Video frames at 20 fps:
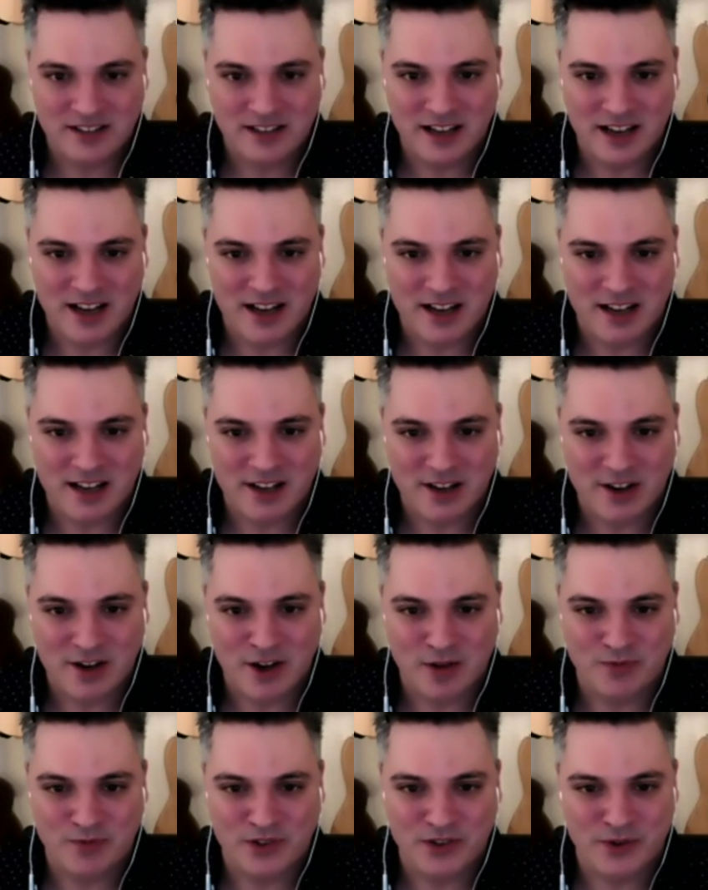
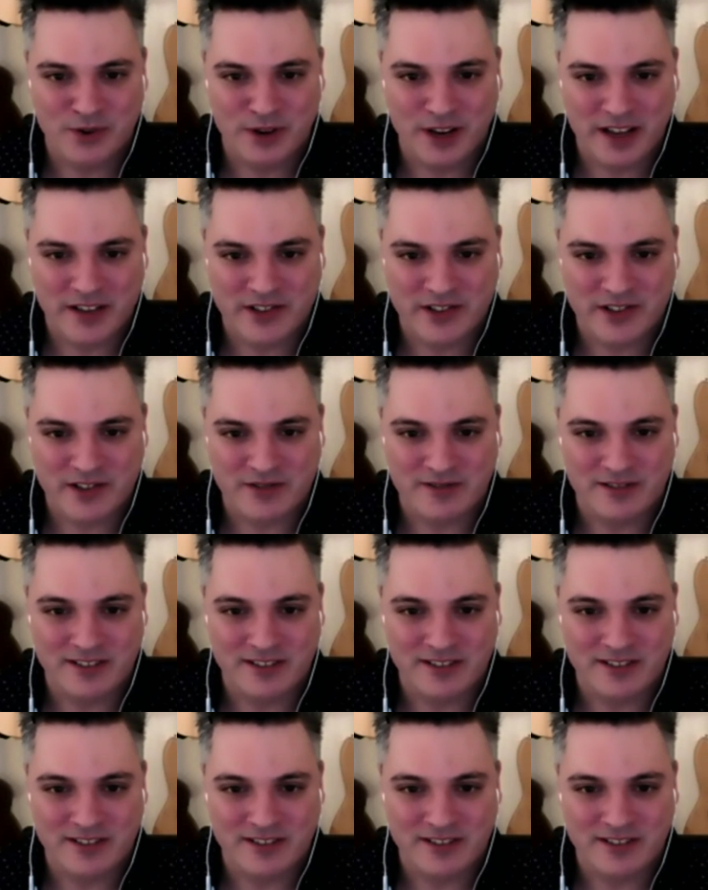Hope to do it again soon.